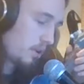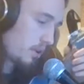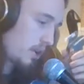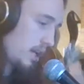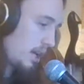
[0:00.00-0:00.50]

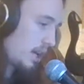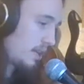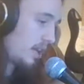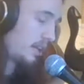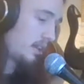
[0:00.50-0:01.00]
Okay,
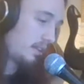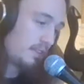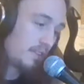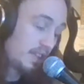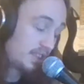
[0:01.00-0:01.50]
and then
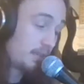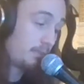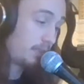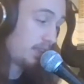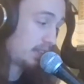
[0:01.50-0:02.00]
that's it
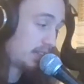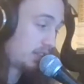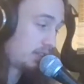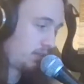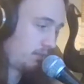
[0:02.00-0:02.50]
for that
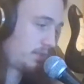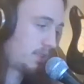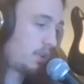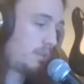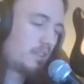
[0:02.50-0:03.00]
section.
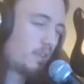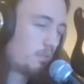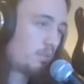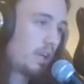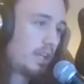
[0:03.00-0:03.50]
So it's
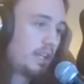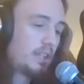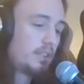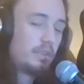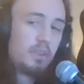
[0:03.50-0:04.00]
not really
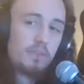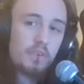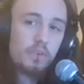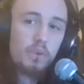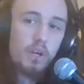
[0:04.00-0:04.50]
too
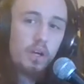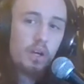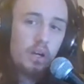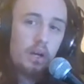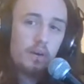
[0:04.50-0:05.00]
difficult.
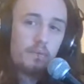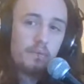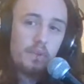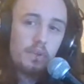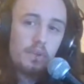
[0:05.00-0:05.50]
Ah,
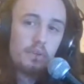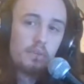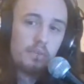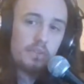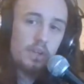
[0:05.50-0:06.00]

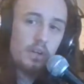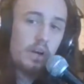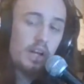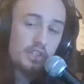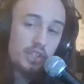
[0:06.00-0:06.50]

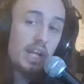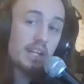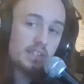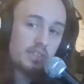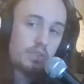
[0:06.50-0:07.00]
so that's
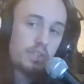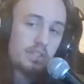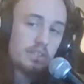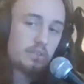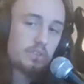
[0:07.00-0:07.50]
Jack that's joined
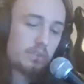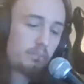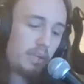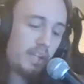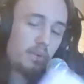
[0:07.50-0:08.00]
us.
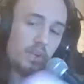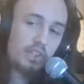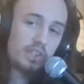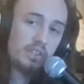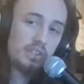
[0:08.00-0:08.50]
Awesome. Any
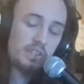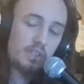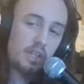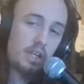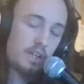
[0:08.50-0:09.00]
questions?
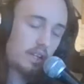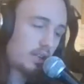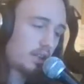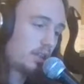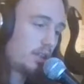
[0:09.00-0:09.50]
Then
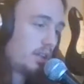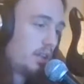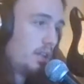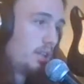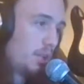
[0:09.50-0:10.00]

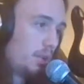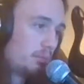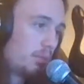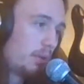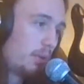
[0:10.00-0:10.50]
shoot
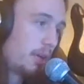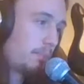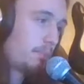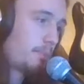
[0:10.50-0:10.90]
them my way. I'll